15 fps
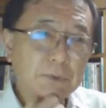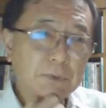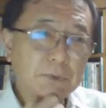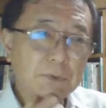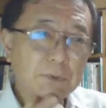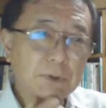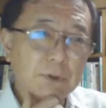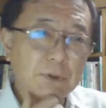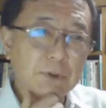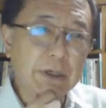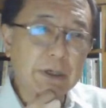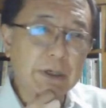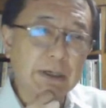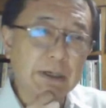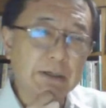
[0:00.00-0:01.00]
we are
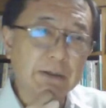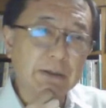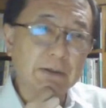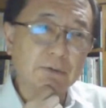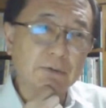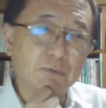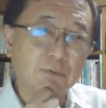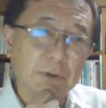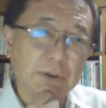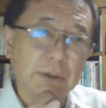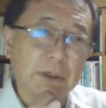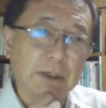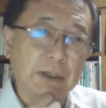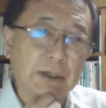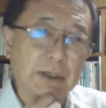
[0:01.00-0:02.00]

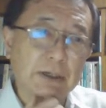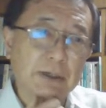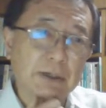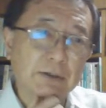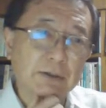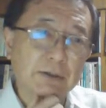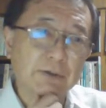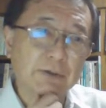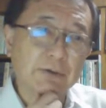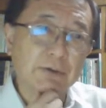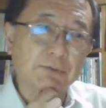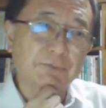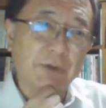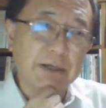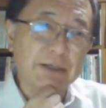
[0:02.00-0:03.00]
well
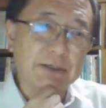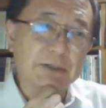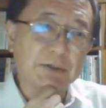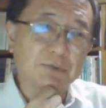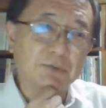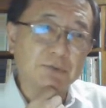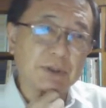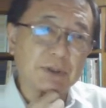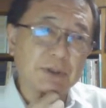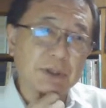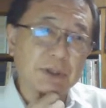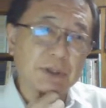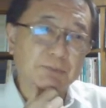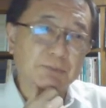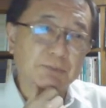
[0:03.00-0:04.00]
faced with the
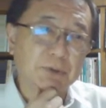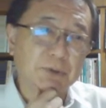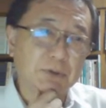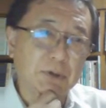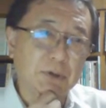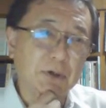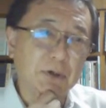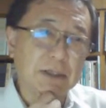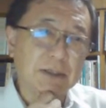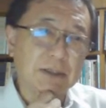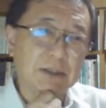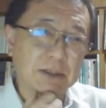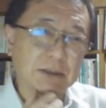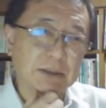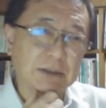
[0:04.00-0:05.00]
prolonged
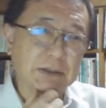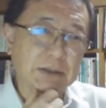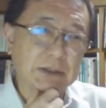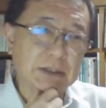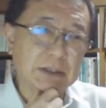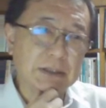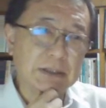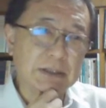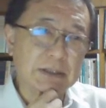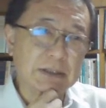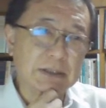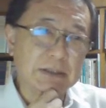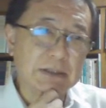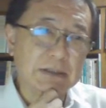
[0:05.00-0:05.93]
uncertainties,